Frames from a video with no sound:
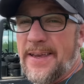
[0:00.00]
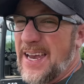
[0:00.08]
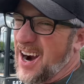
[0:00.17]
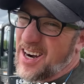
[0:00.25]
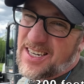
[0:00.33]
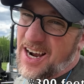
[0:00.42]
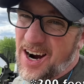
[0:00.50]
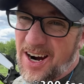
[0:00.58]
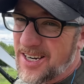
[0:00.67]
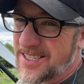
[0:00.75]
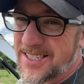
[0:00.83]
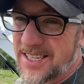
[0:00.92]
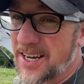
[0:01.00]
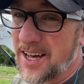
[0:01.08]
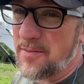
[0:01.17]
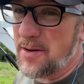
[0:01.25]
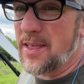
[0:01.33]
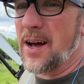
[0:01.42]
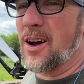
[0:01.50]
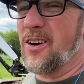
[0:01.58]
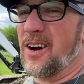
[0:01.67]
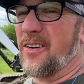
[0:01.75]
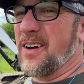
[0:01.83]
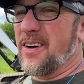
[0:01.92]
Yeah, ours, ours isn't gonna be that
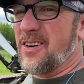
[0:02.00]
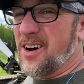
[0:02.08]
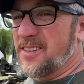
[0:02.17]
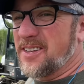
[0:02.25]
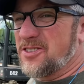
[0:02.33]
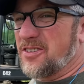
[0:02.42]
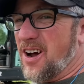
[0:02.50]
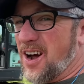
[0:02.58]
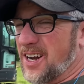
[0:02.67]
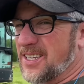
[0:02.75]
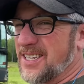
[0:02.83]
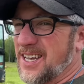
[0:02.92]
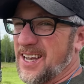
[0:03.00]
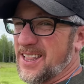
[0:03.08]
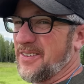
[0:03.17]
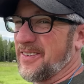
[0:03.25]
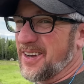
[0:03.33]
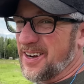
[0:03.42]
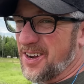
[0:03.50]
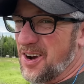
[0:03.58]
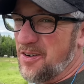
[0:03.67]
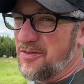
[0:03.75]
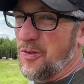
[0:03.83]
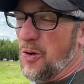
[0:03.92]
quick. We have all these rocks and then we gotta
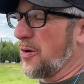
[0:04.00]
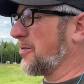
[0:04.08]
go four